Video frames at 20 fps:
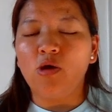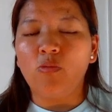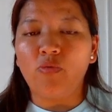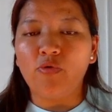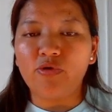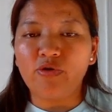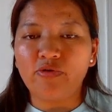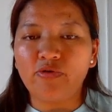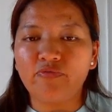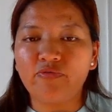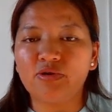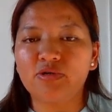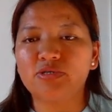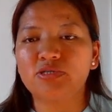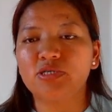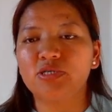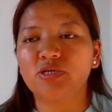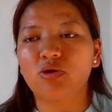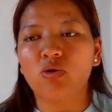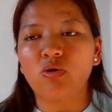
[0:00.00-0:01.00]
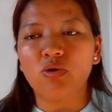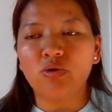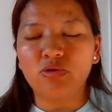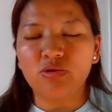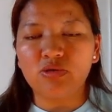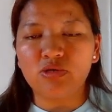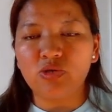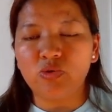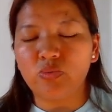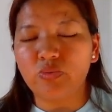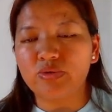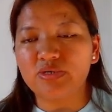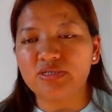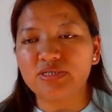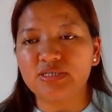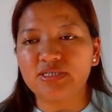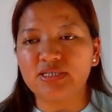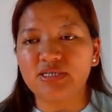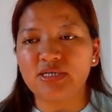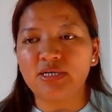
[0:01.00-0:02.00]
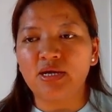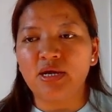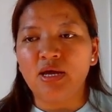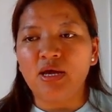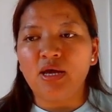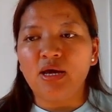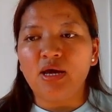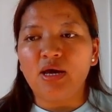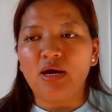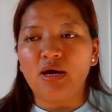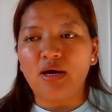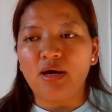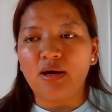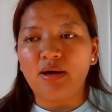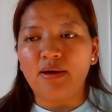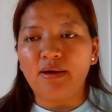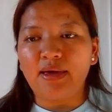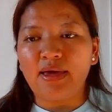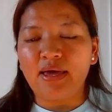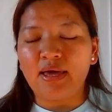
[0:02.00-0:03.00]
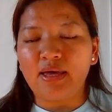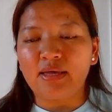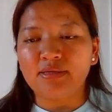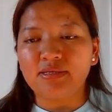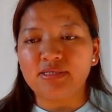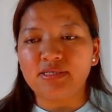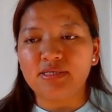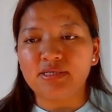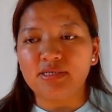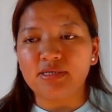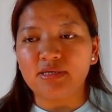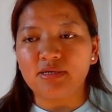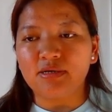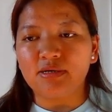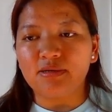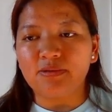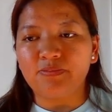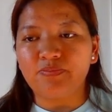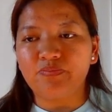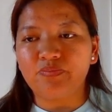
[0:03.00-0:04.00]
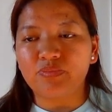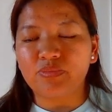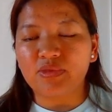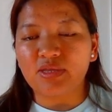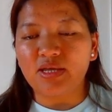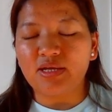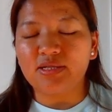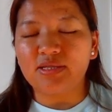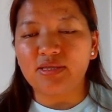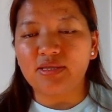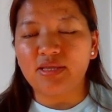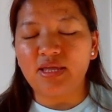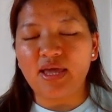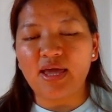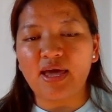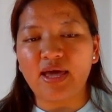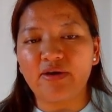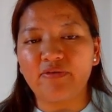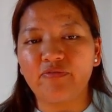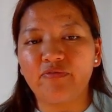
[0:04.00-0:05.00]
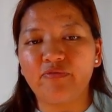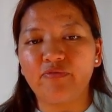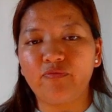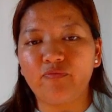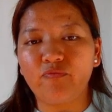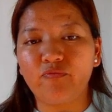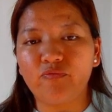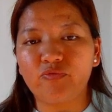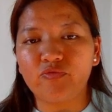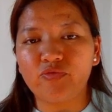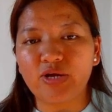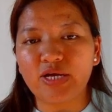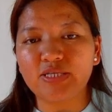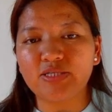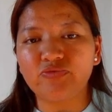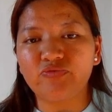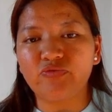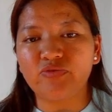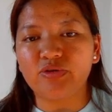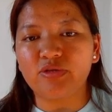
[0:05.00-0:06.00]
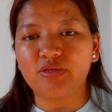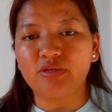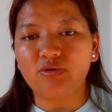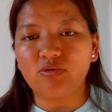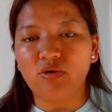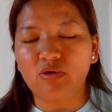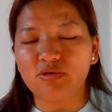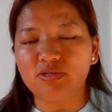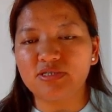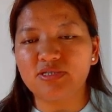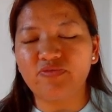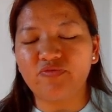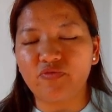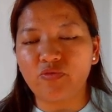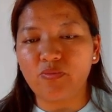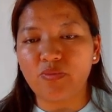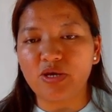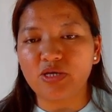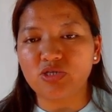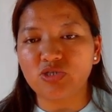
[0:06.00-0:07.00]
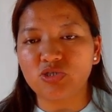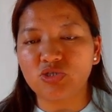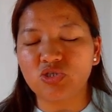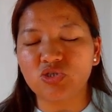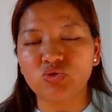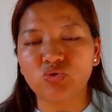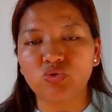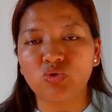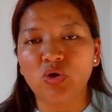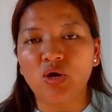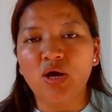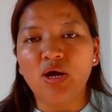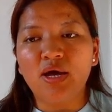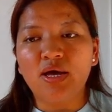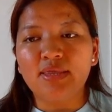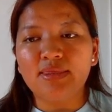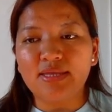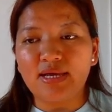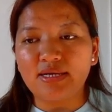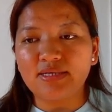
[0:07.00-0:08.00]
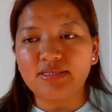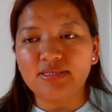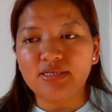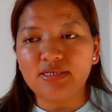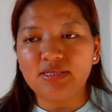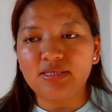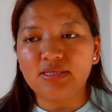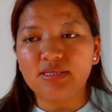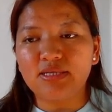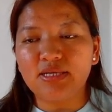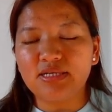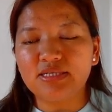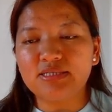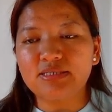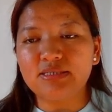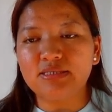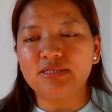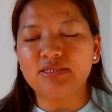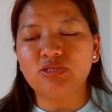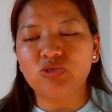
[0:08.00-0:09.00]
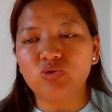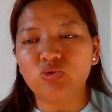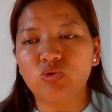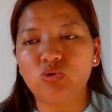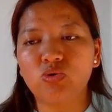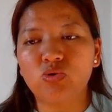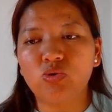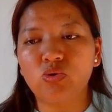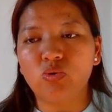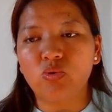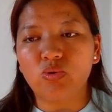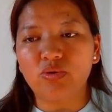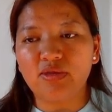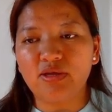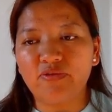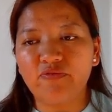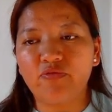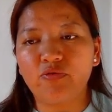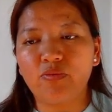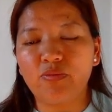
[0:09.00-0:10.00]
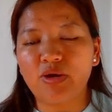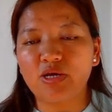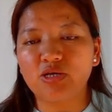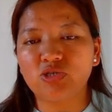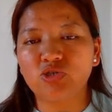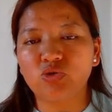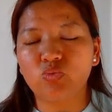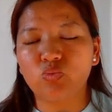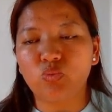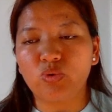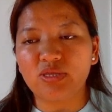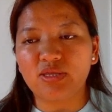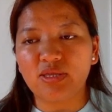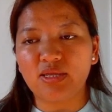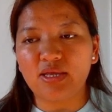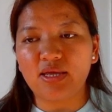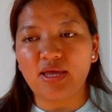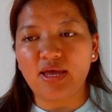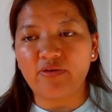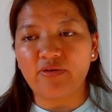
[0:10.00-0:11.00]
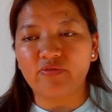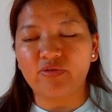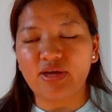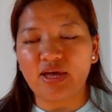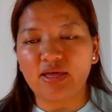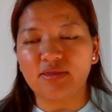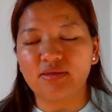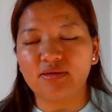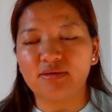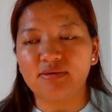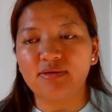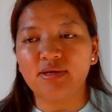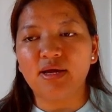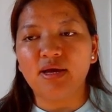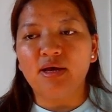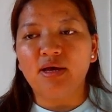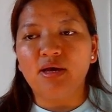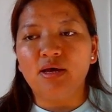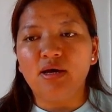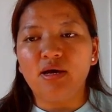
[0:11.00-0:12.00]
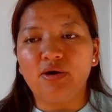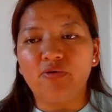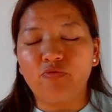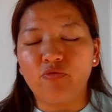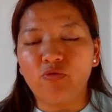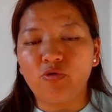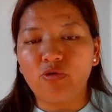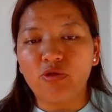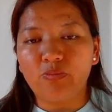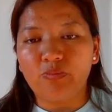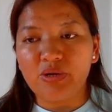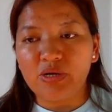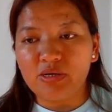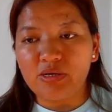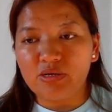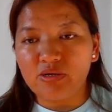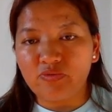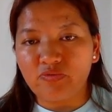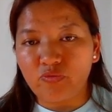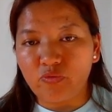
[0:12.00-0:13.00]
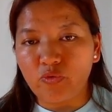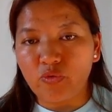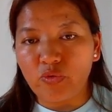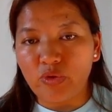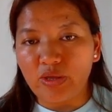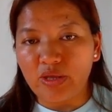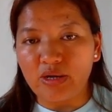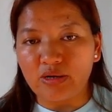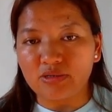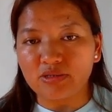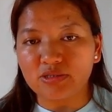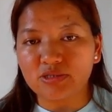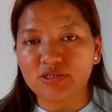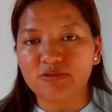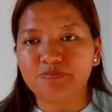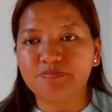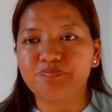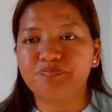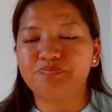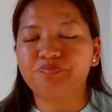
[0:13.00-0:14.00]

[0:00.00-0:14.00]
Board of Nursing, or the university, and that they have transferred all this information to NYSET, they still store the information what they have gathered for the period of 4 years.